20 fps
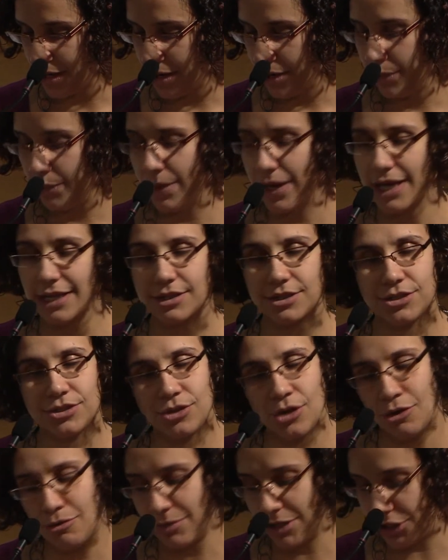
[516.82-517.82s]
We get
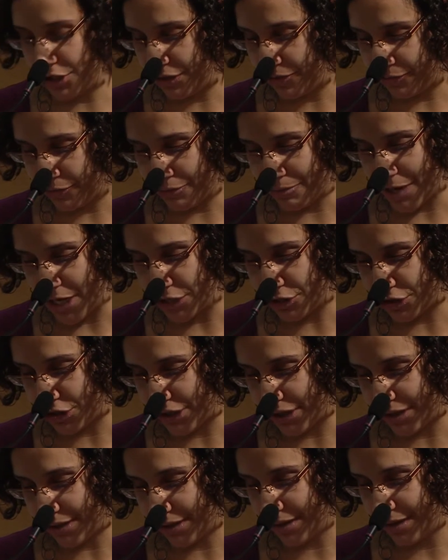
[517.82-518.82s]
so much
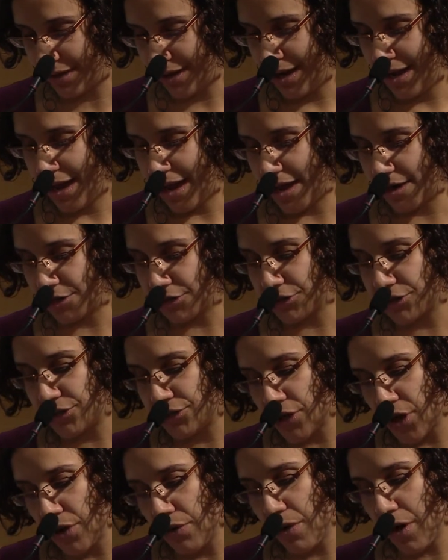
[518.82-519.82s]
information and are
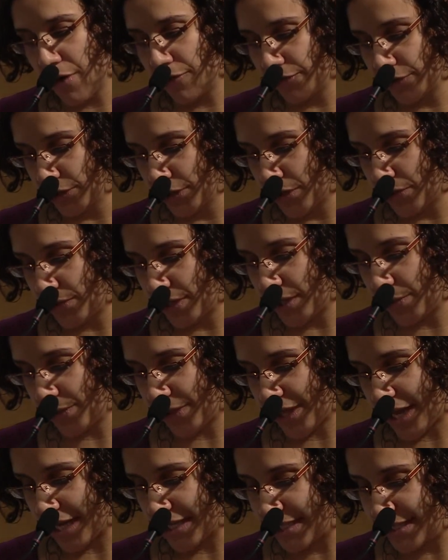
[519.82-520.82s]
so overloaded with
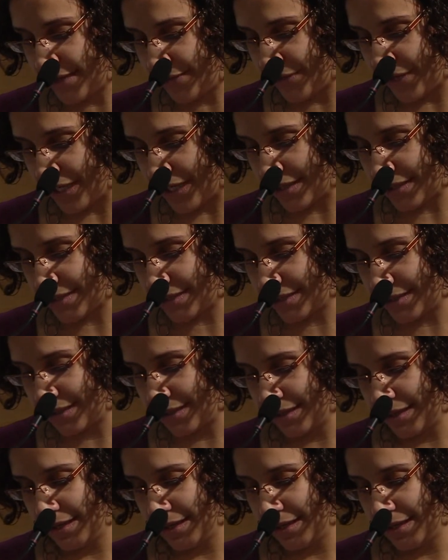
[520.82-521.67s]
activities